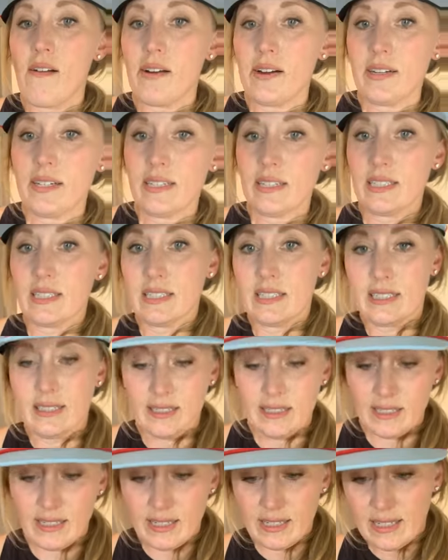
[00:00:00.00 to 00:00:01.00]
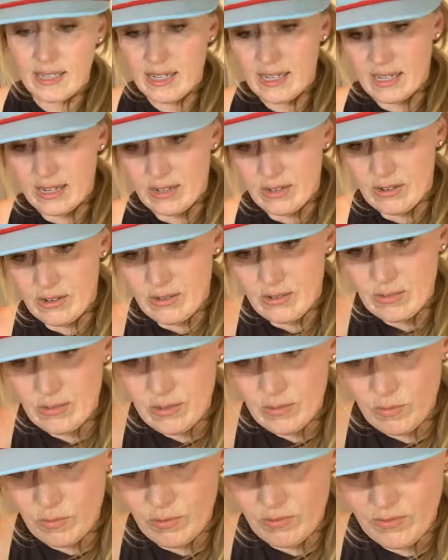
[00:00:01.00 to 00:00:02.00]
And now
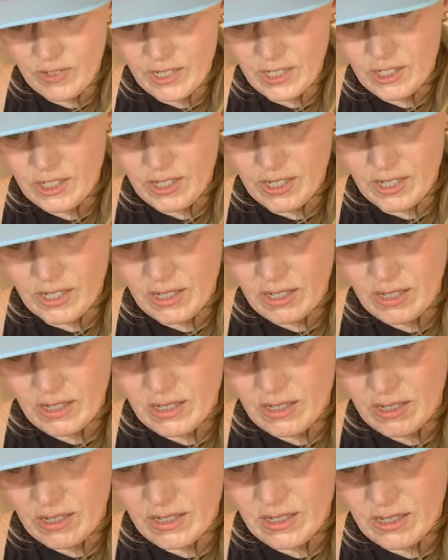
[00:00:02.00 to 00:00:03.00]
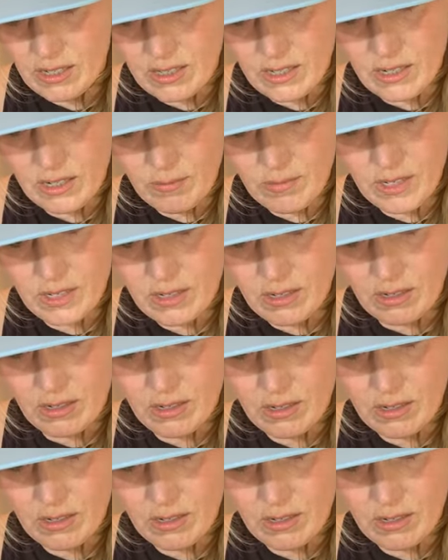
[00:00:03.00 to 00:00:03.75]
I'm finishing and then I'm done.